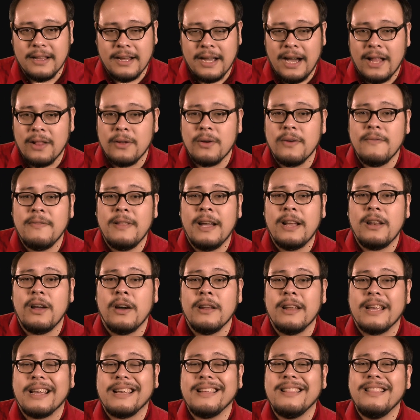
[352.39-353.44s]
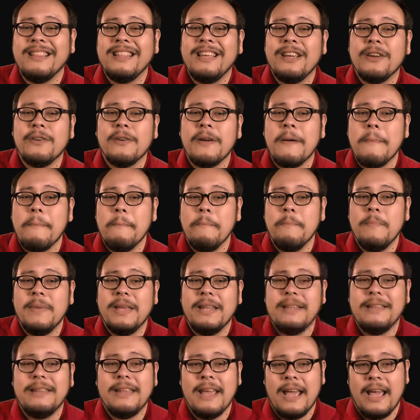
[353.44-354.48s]
the color of light on a clear
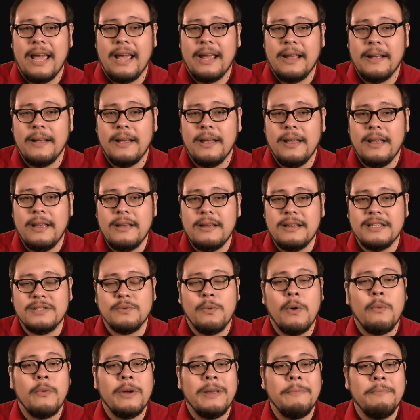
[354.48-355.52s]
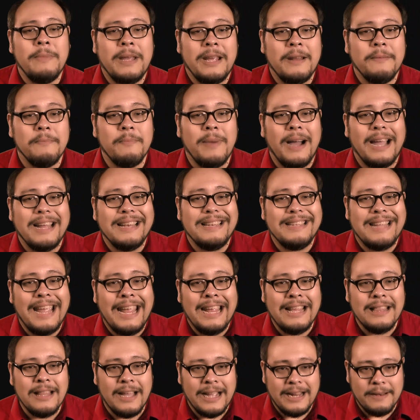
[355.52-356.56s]
midday, is what we mean by
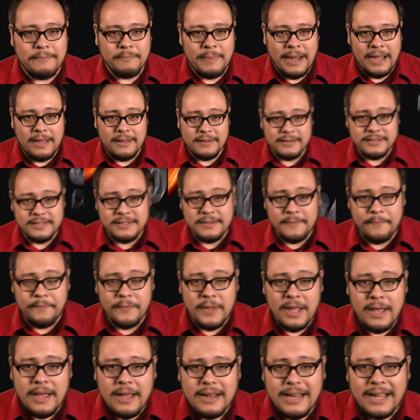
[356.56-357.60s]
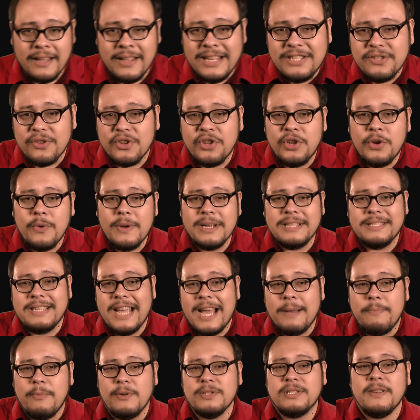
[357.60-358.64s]
daylight balanced. Now, these are two
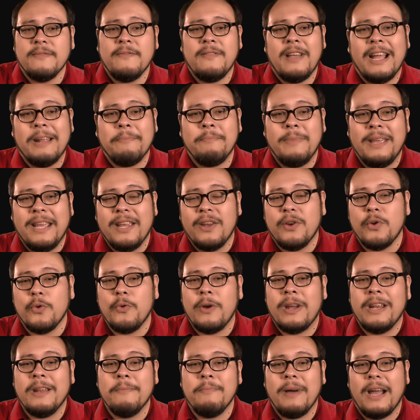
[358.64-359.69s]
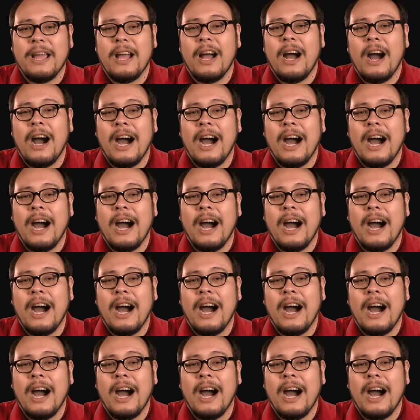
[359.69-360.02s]
examples of light being created by